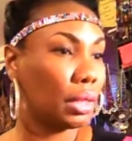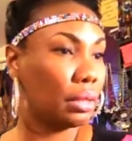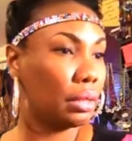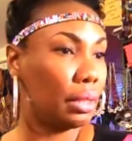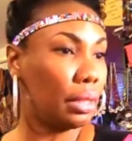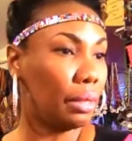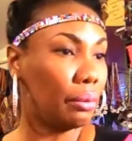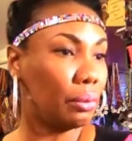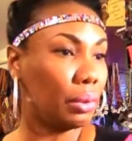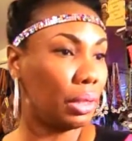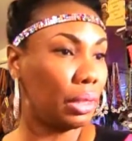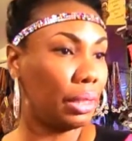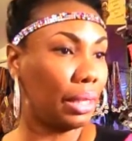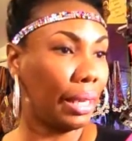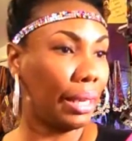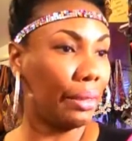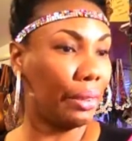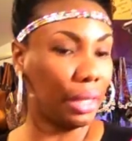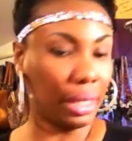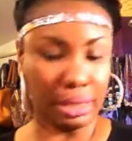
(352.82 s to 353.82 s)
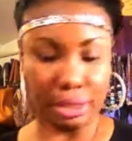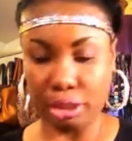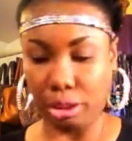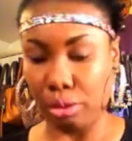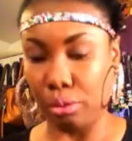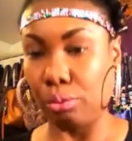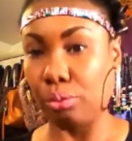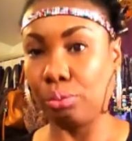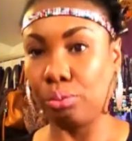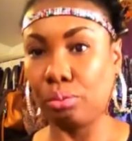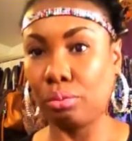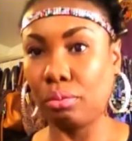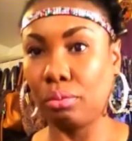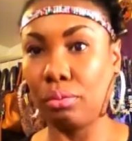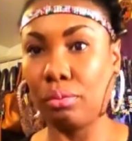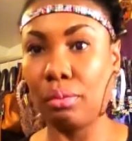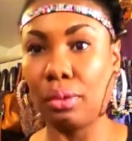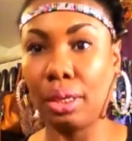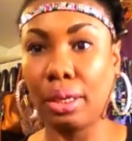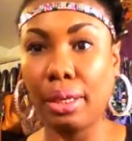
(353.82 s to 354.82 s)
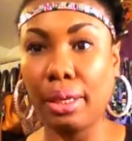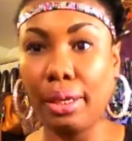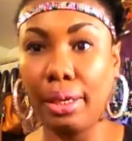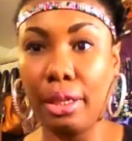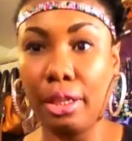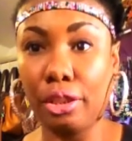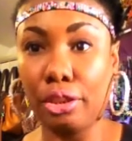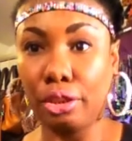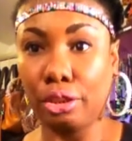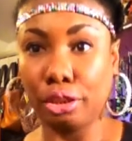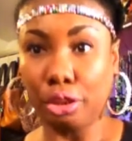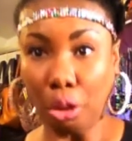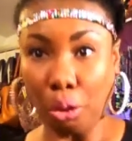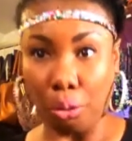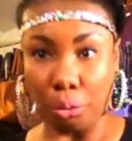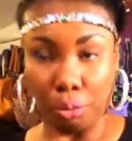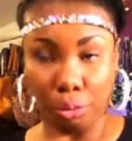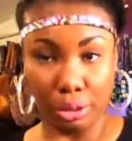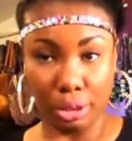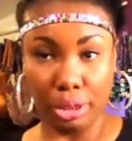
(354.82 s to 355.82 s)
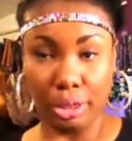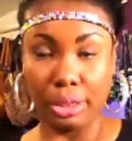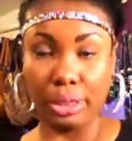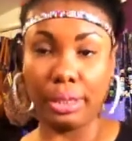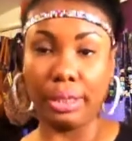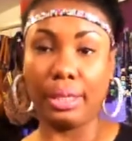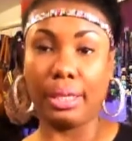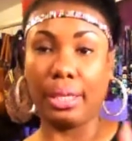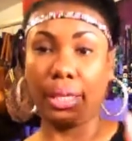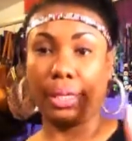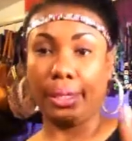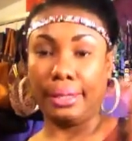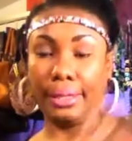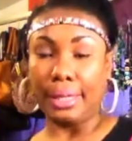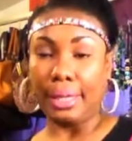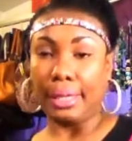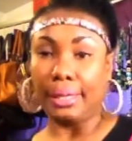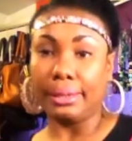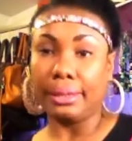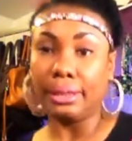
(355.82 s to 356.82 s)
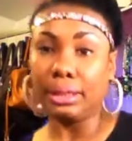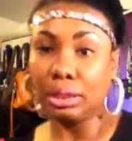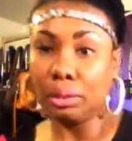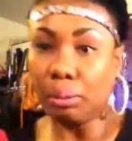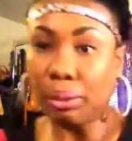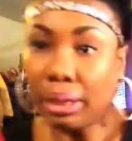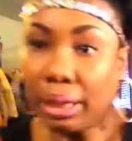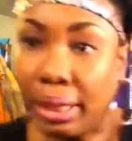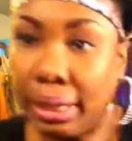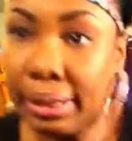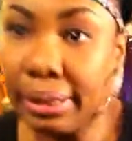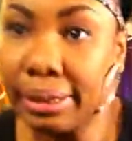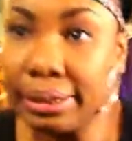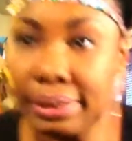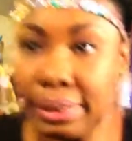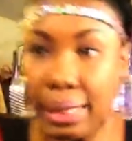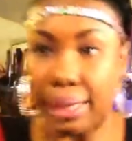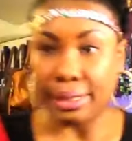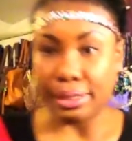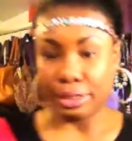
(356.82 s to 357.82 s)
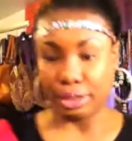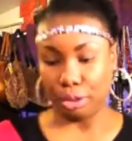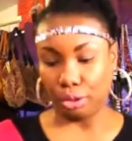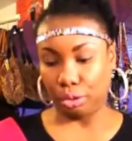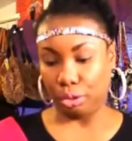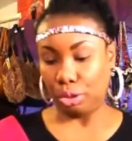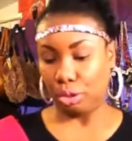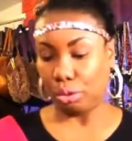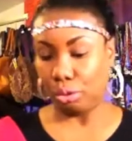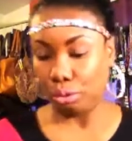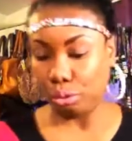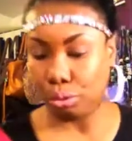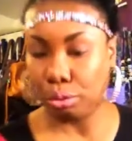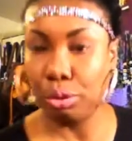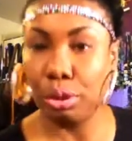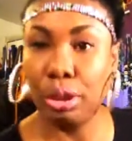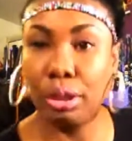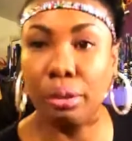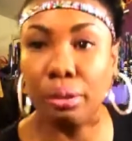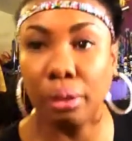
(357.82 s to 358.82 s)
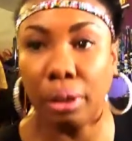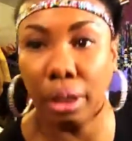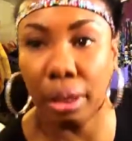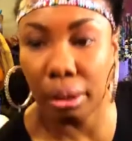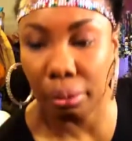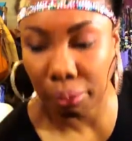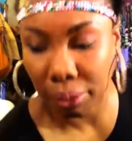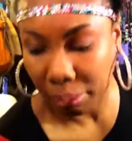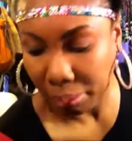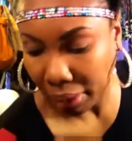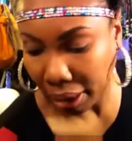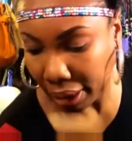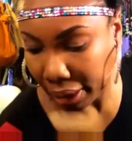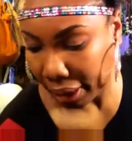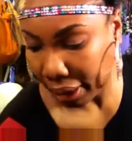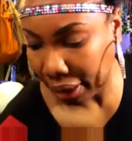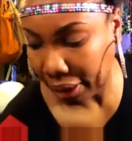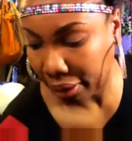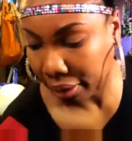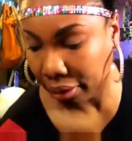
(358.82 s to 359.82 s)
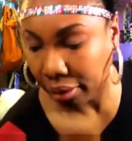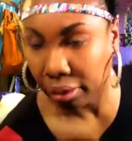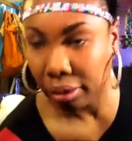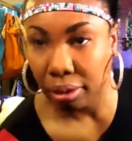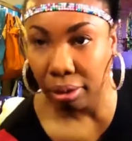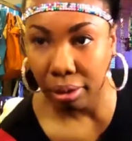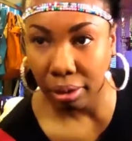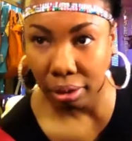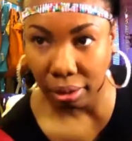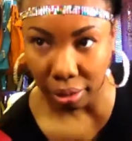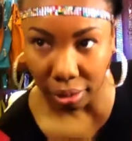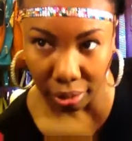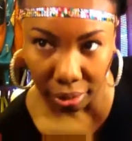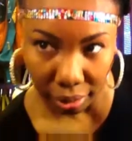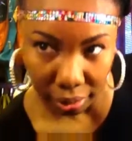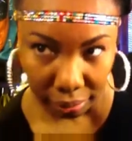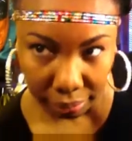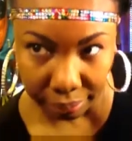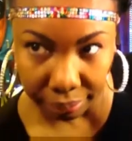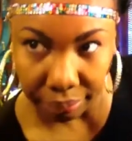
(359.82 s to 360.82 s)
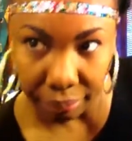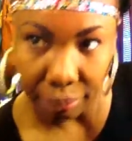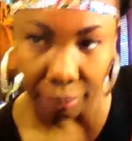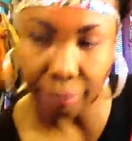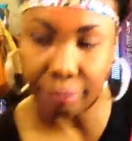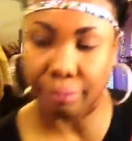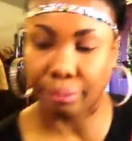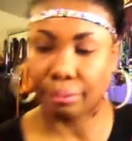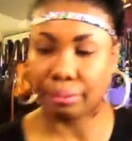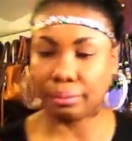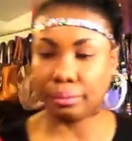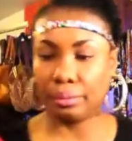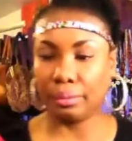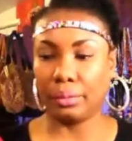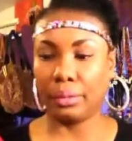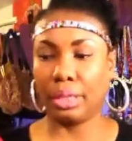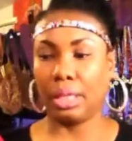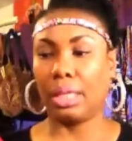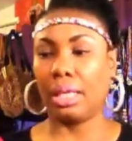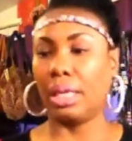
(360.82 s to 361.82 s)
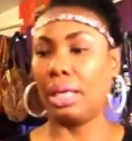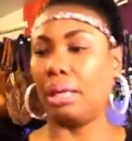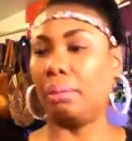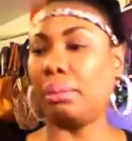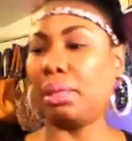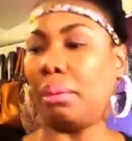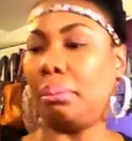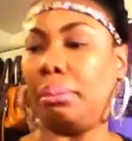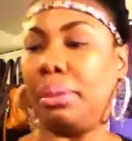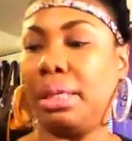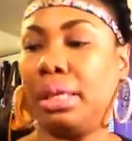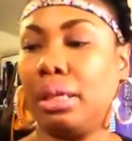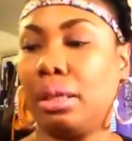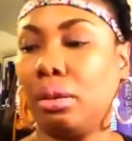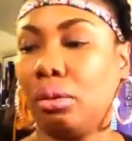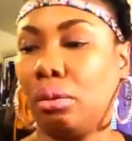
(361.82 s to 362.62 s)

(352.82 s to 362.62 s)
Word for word: yeah, I really like that too. So, yeah, this is what I decided to do uh, with my hair. Um, I'm not big